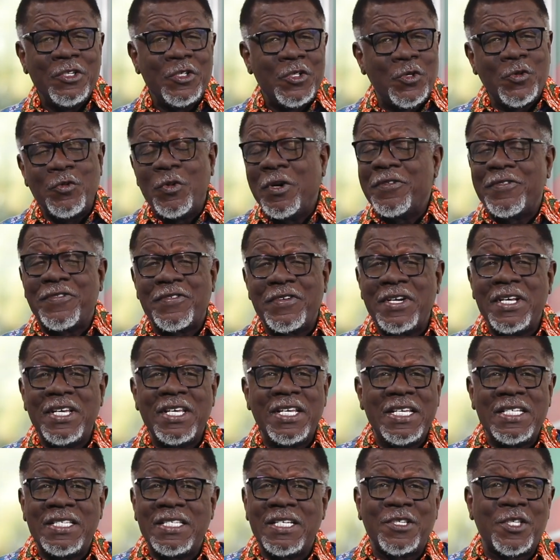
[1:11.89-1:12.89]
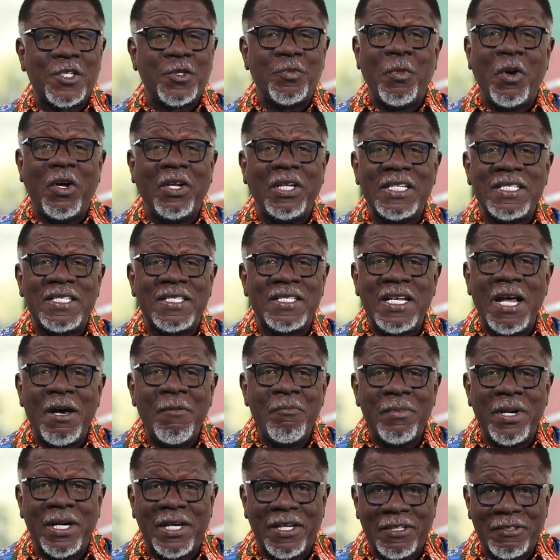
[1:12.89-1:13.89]
Two or three is the smallest
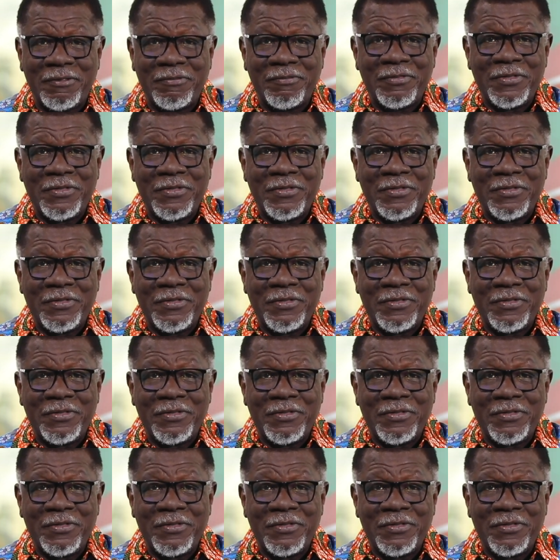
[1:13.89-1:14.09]
number